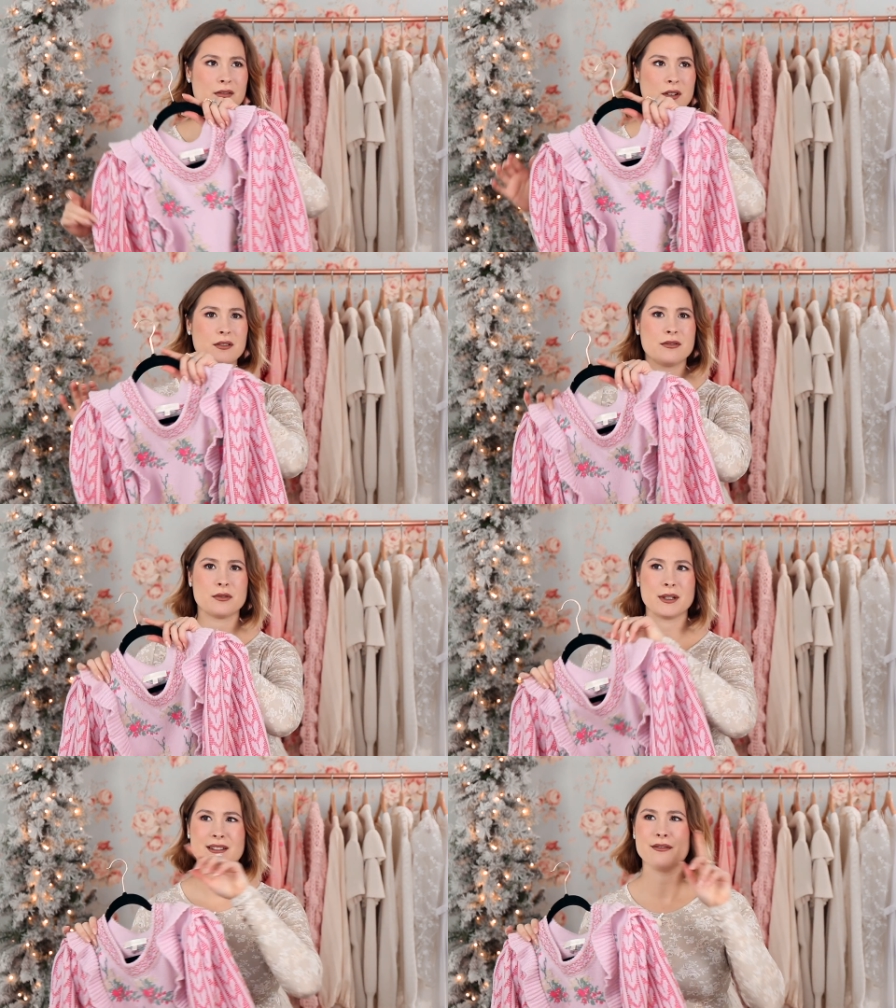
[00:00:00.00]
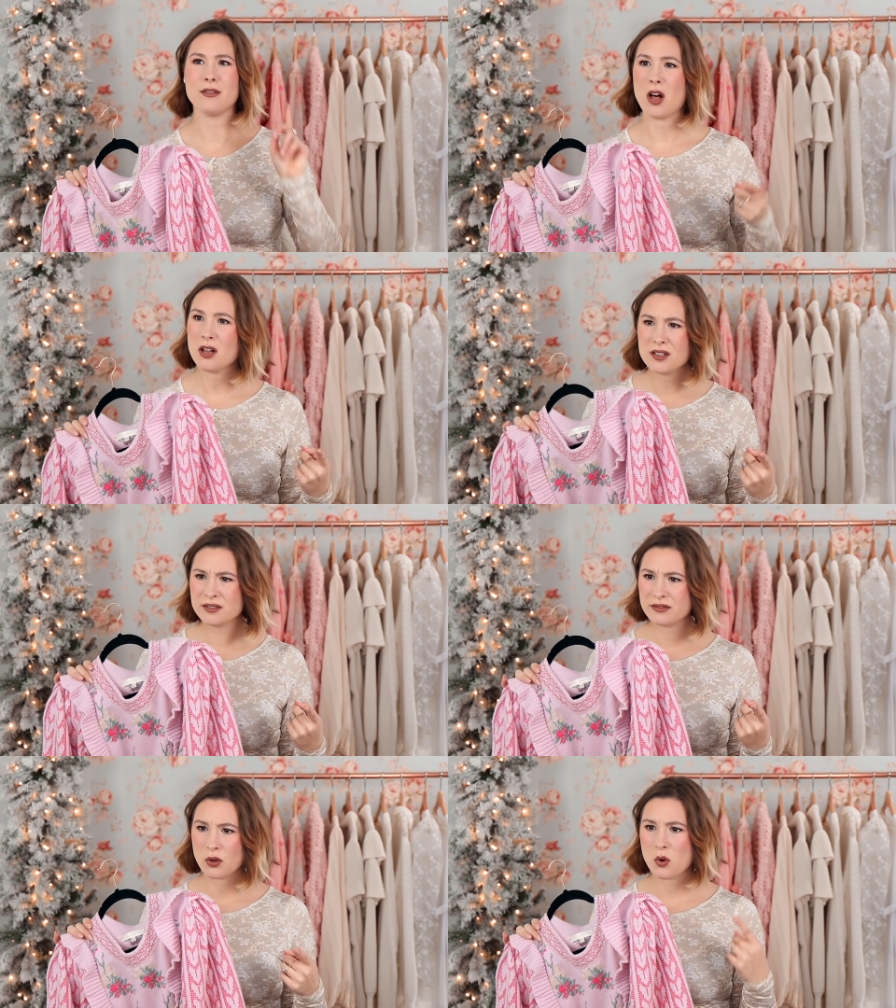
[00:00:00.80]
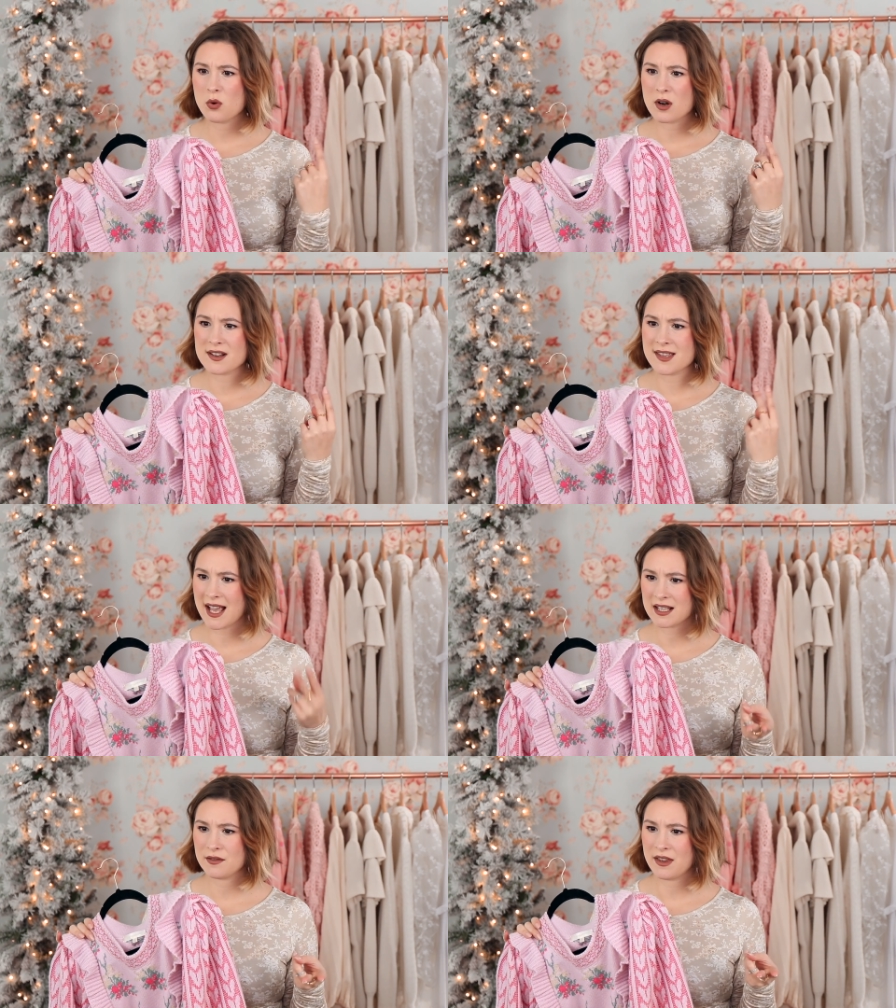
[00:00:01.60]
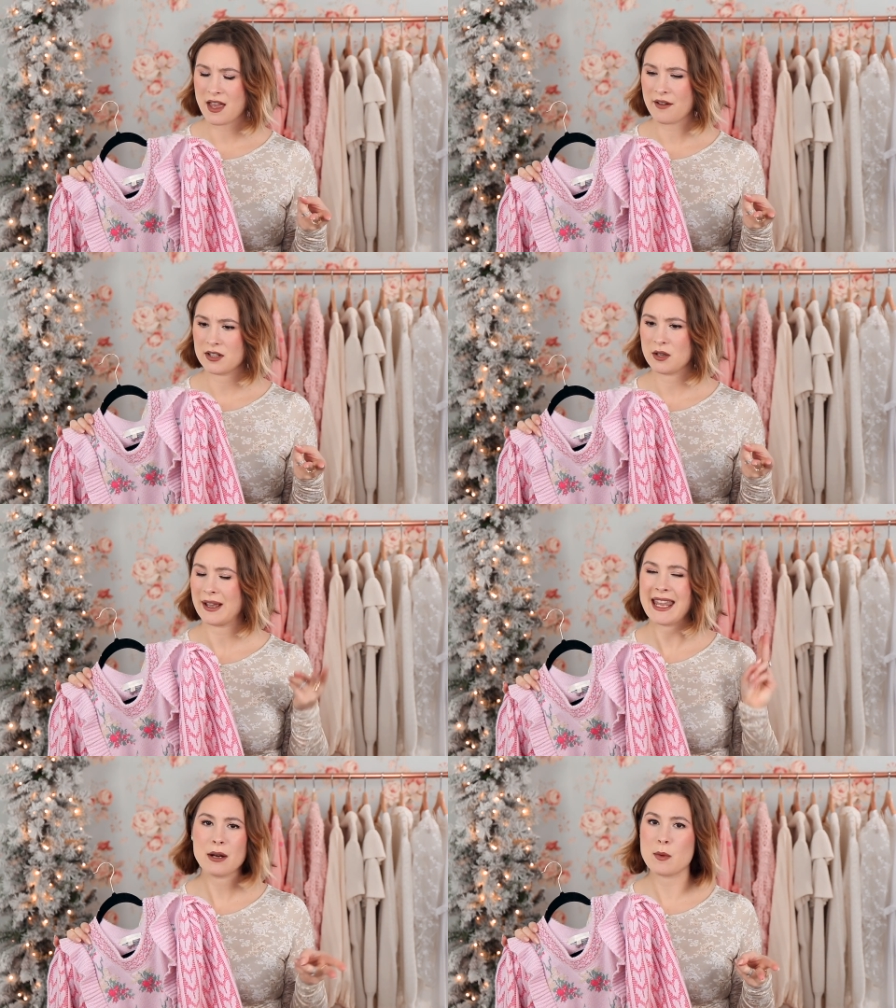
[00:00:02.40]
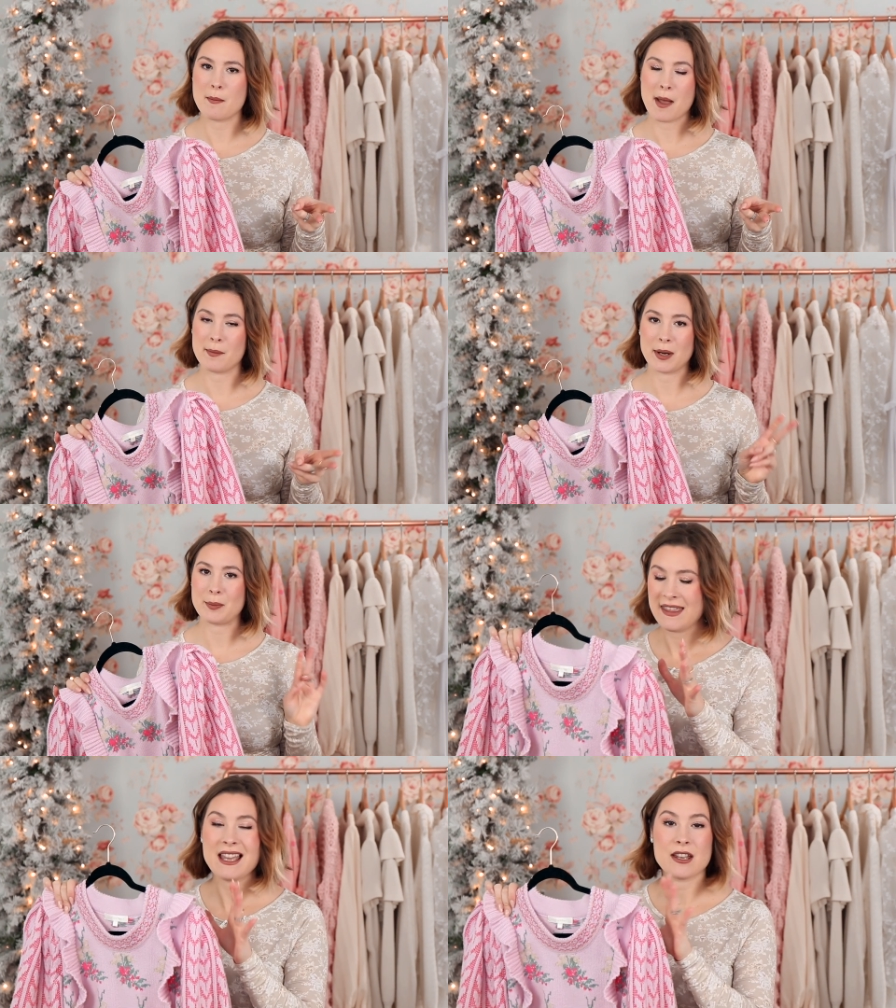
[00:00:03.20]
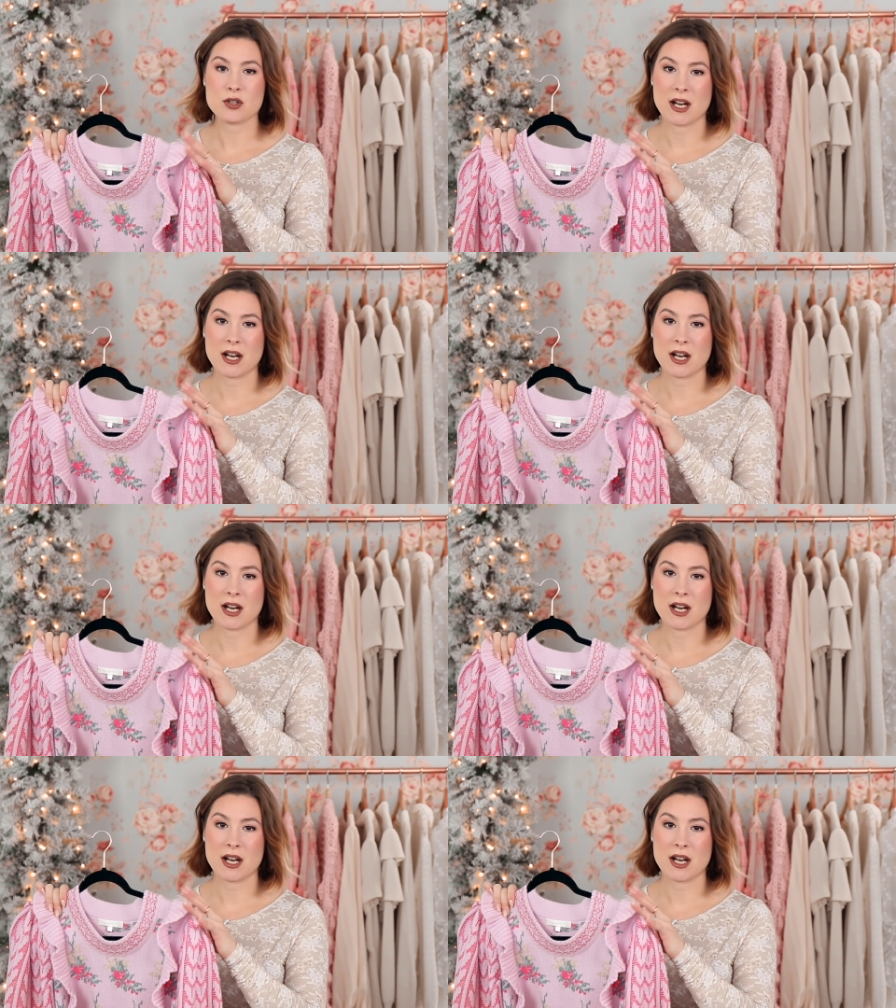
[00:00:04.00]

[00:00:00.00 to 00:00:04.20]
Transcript: of Revolve or Saks Fifth Avenue. I can't remember. I think I